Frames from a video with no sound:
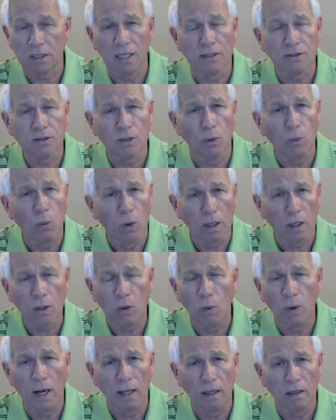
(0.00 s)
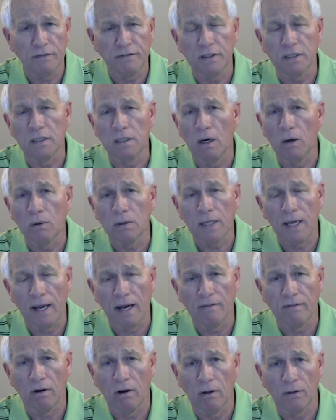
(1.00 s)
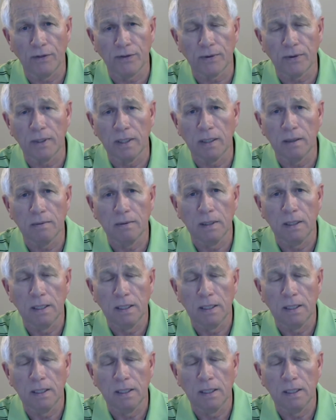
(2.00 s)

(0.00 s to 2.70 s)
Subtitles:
doesn't work well if you don't have all 3.